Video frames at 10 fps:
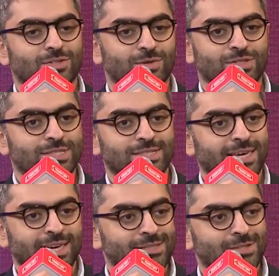So just
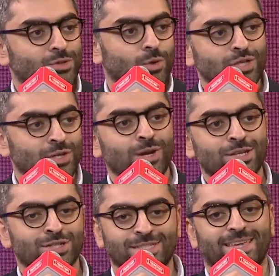the social
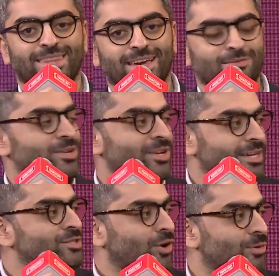collisions, I think, have been
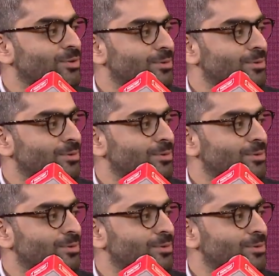really enjoyable.